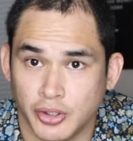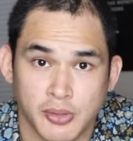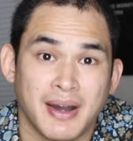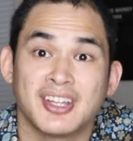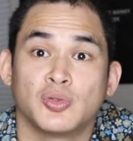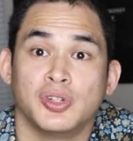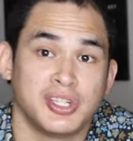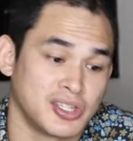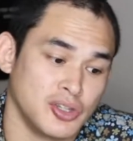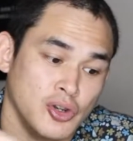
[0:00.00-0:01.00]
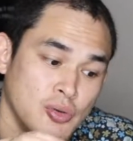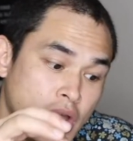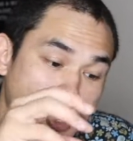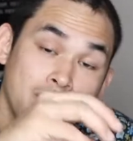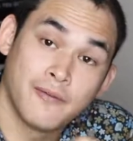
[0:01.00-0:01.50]
You might as well just
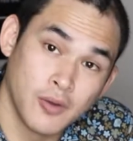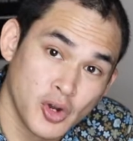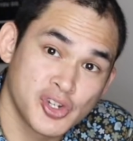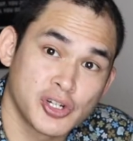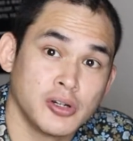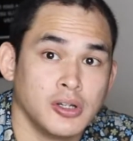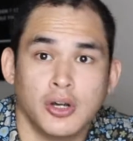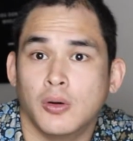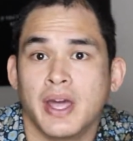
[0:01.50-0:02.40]
for sure know,